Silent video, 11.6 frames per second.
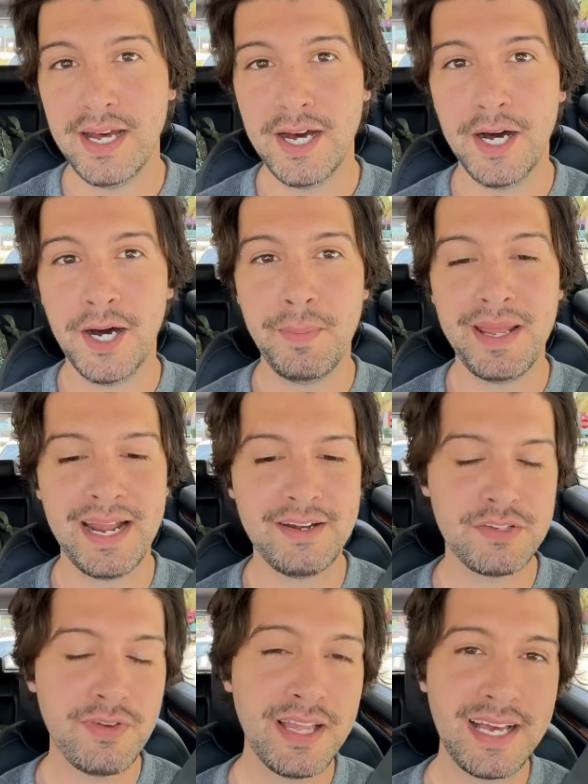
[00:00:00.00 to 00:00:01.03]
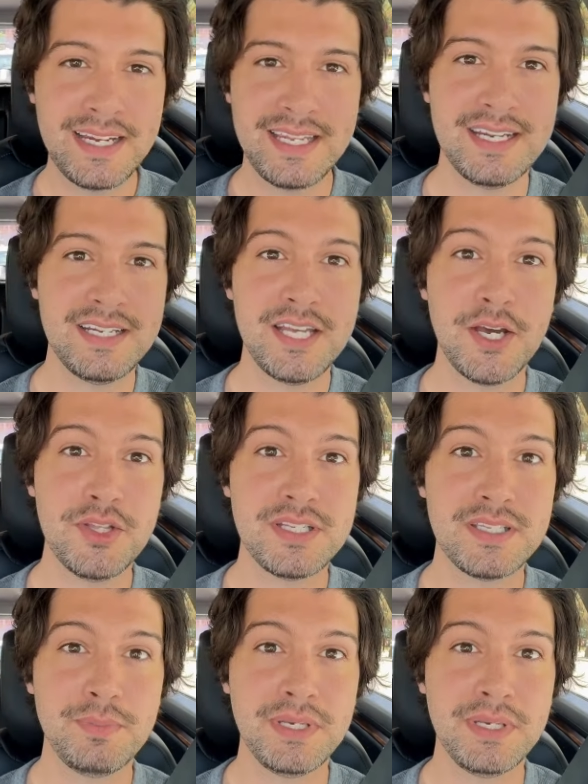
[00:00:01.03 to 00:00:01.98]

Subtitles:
And I just felt like I needed to tell you this